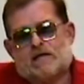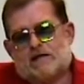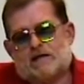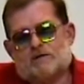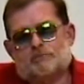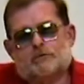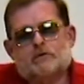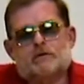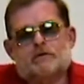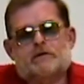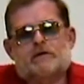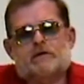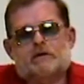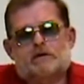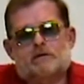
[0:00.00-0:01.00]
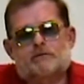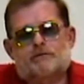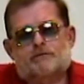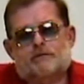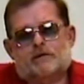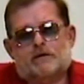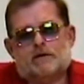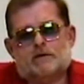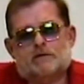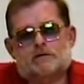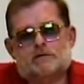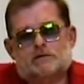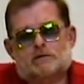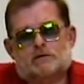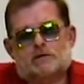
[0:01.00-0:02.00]
can't believe that
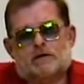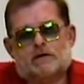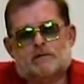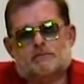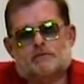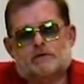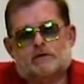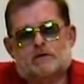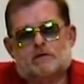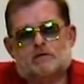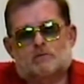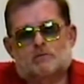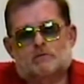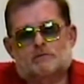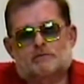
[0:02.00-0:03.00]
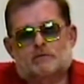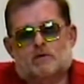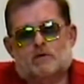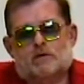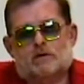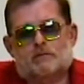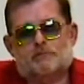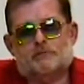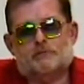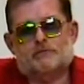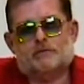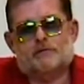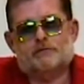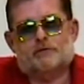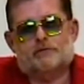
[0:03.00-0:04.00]
Gabrielle would have gone up,
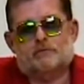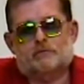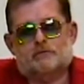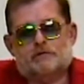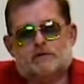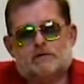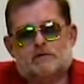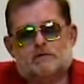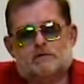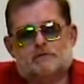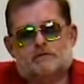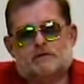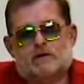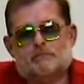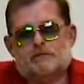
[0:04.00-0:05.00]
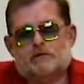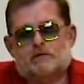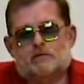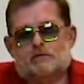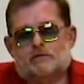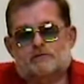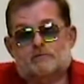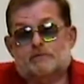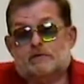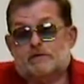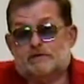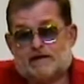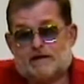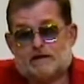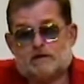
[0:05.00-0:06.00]
especially through her teen years, and not be curious about
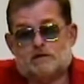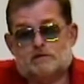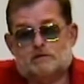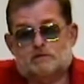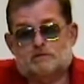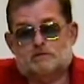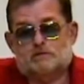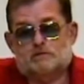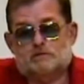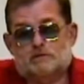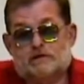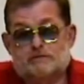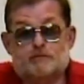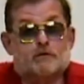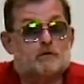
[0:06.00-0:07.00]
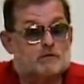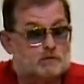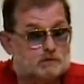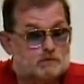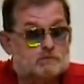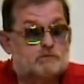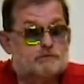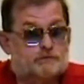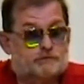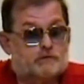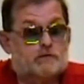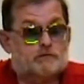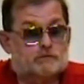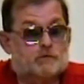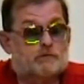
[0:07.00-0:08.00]
Daddy, even though
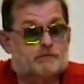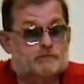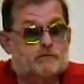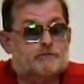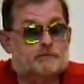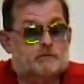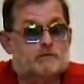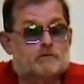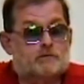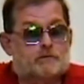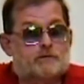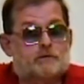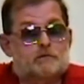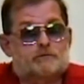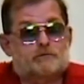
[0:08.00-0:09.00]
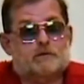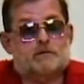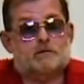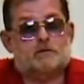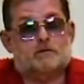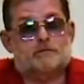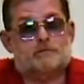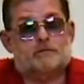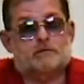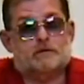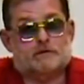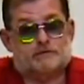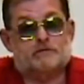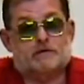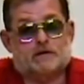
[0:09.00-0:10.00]
she's always referred to the second husband
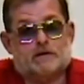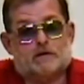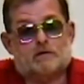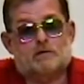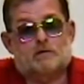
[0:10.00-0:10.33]
as Dad.